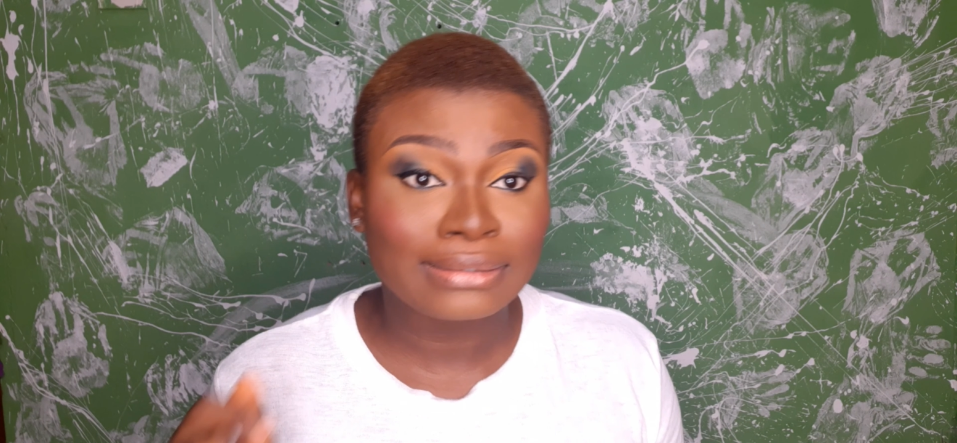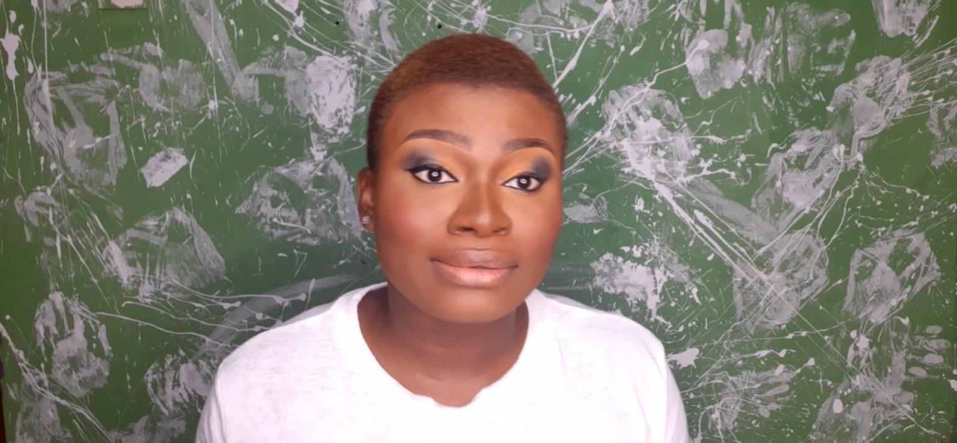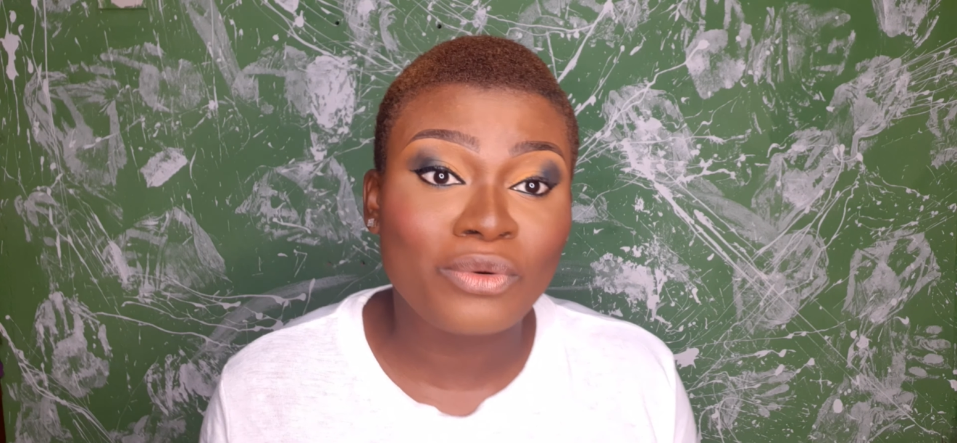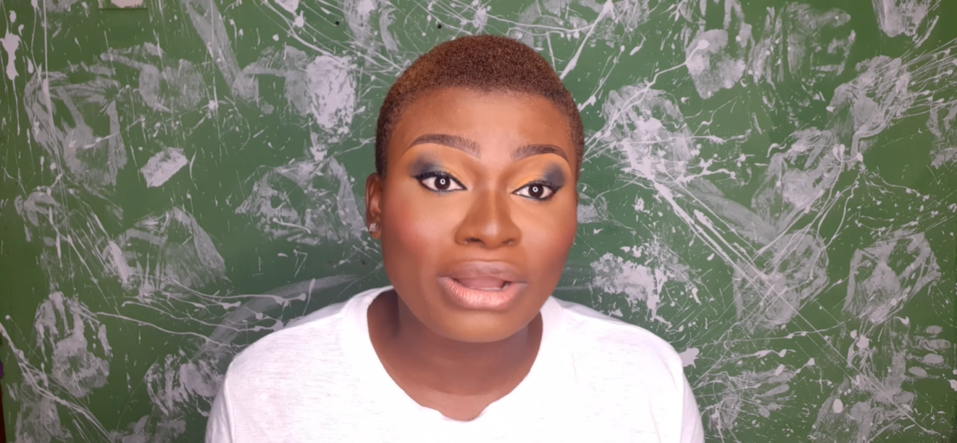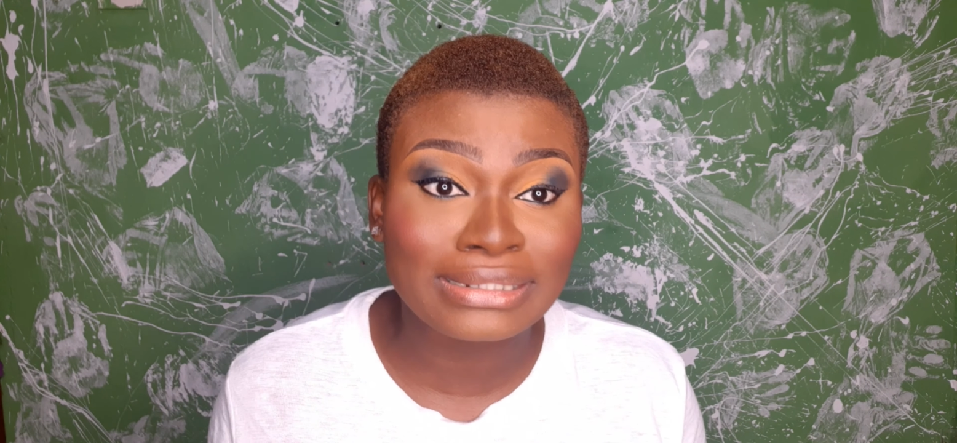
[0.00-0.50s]

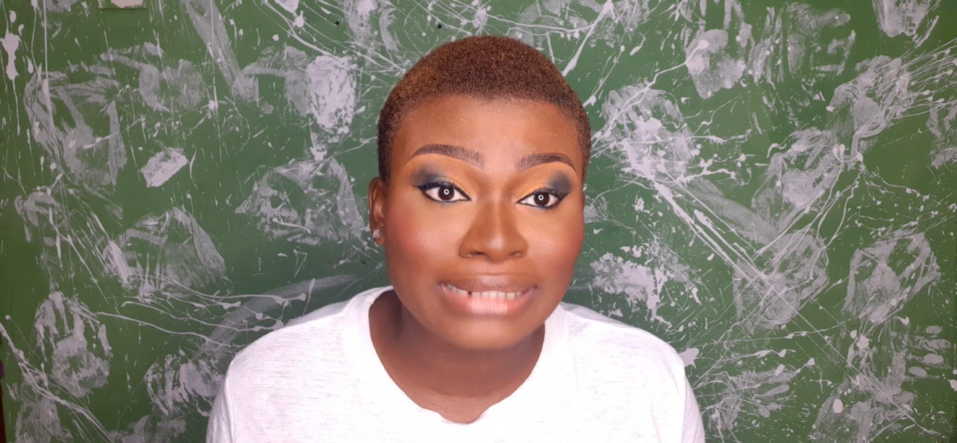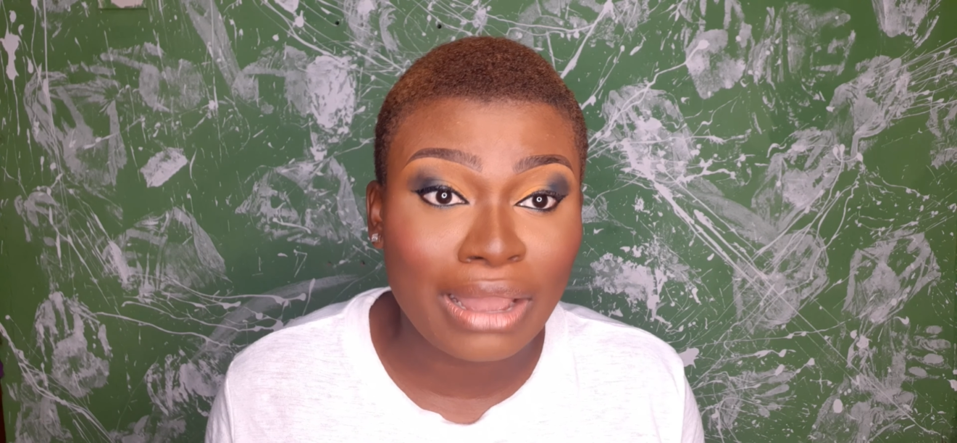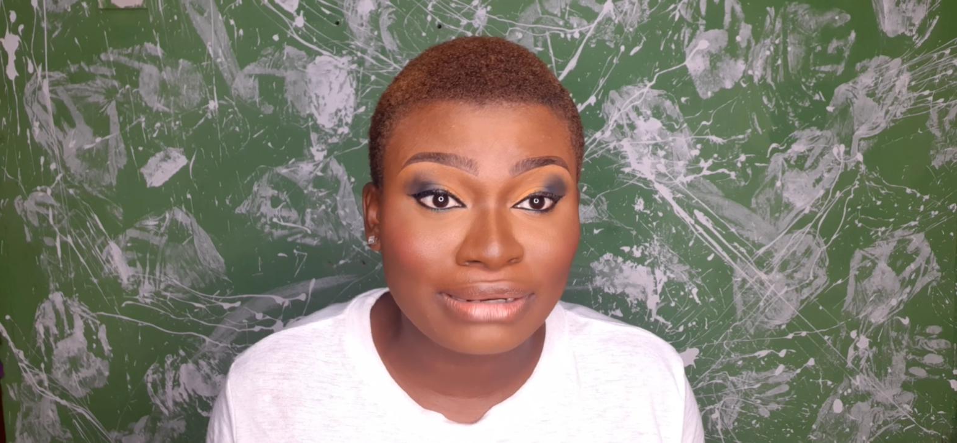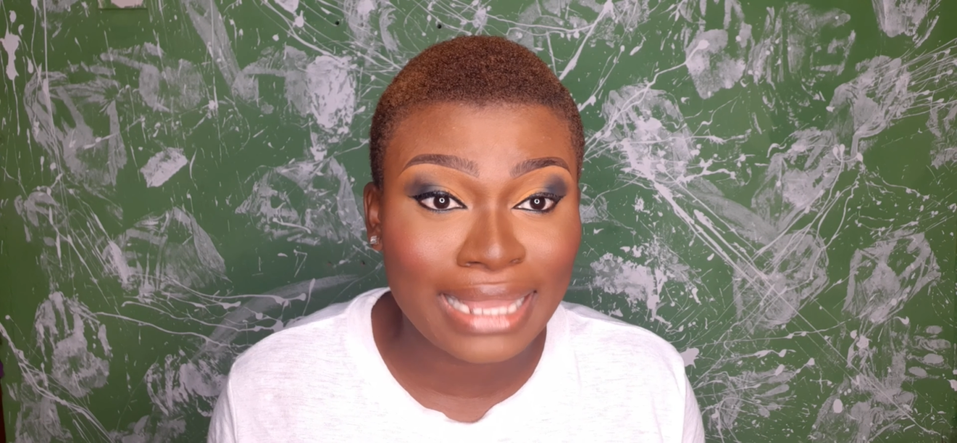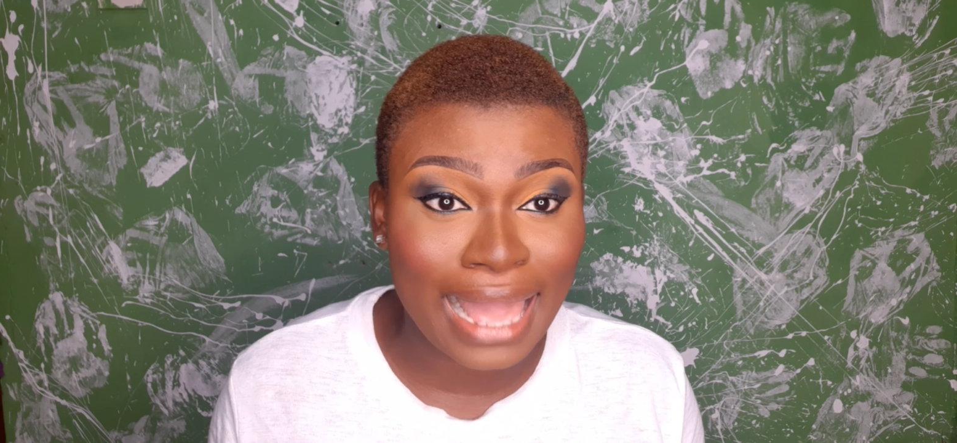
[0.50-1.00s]
Watch
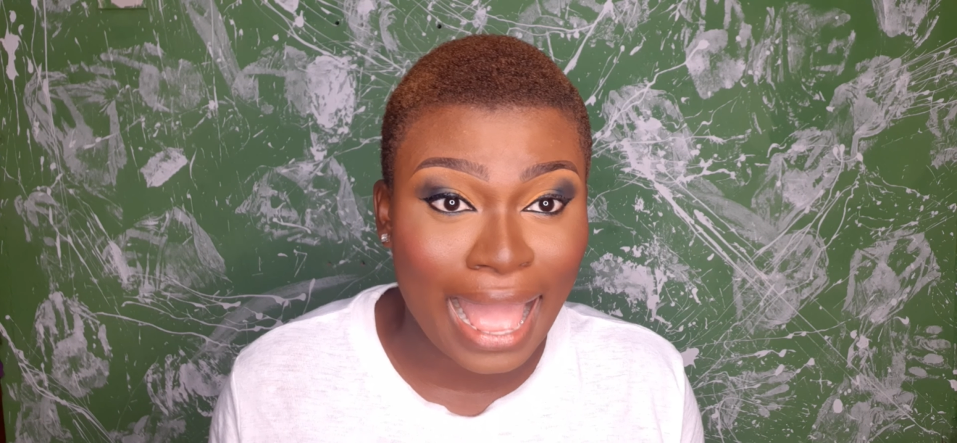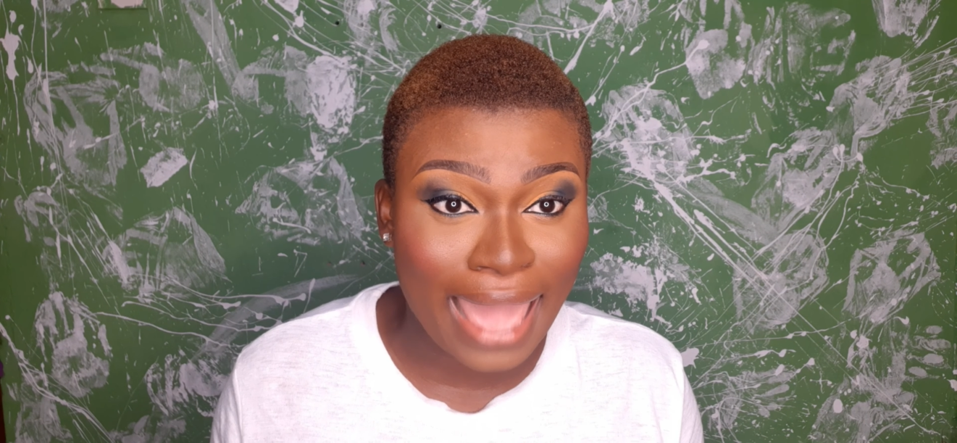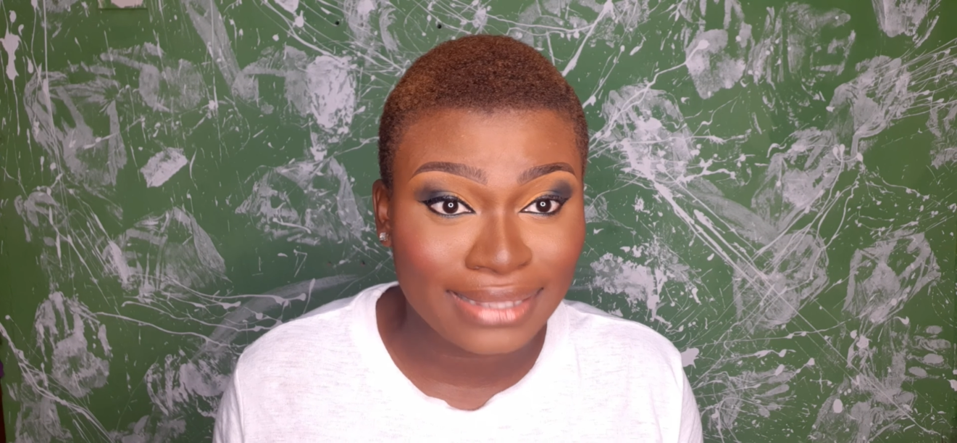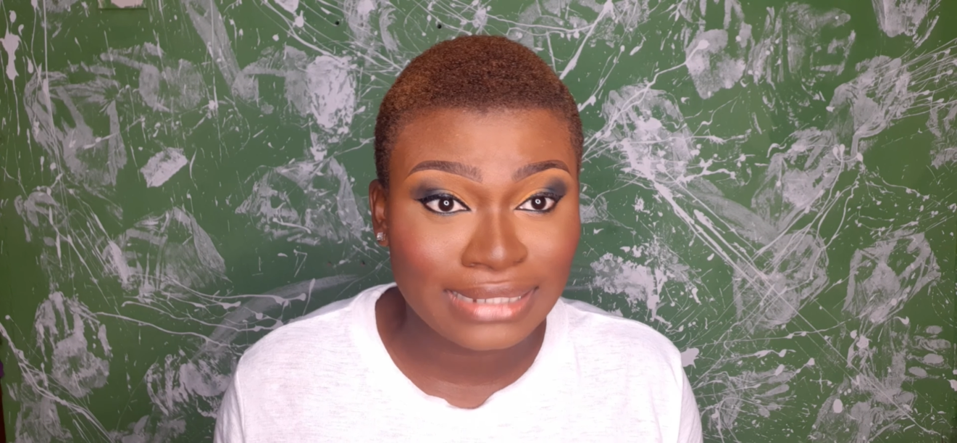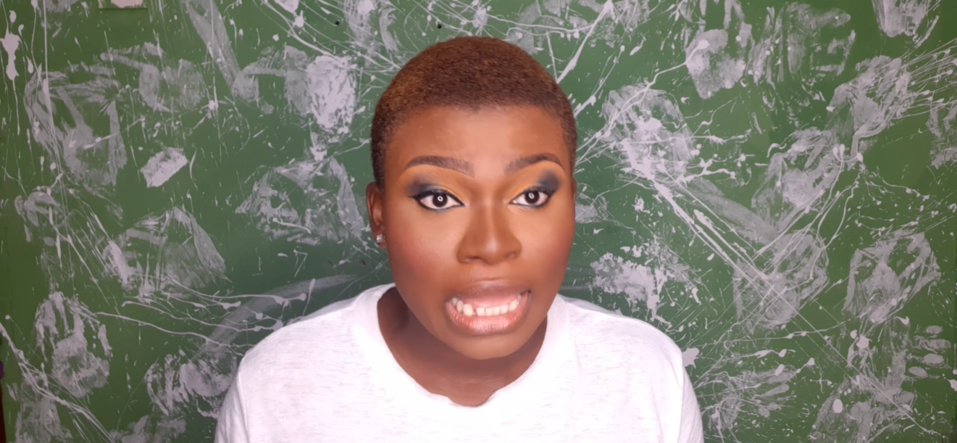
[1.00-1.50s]
out,
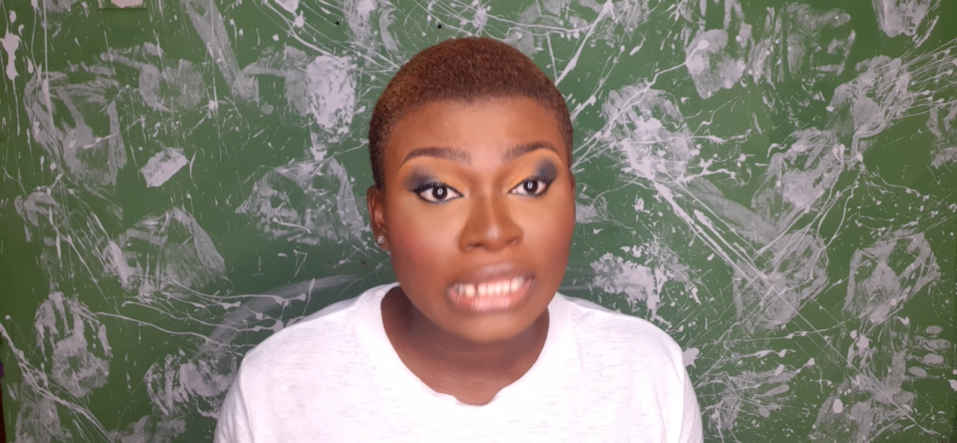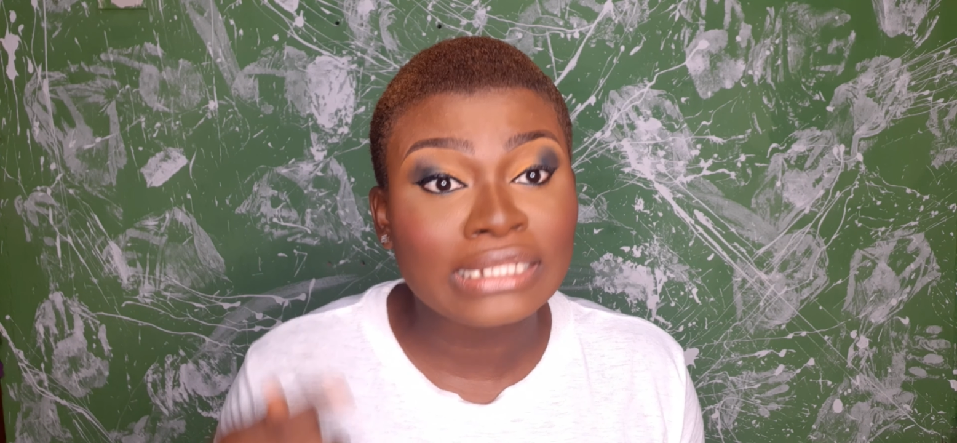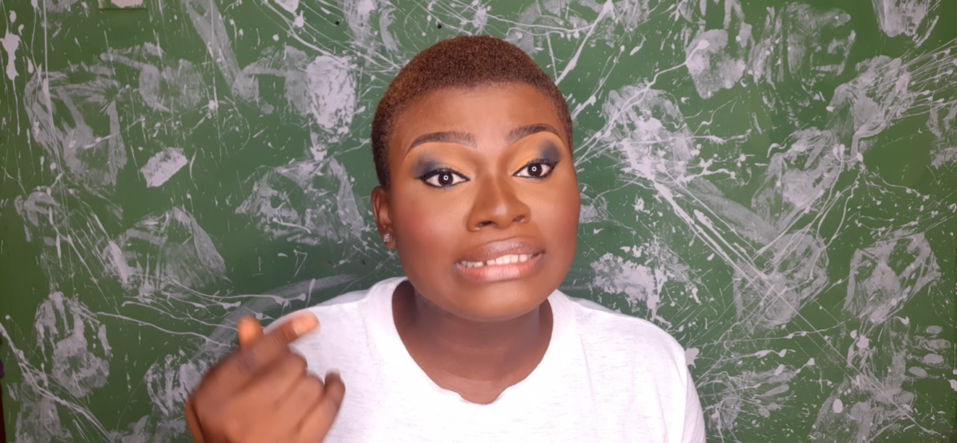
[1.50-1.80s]
guys.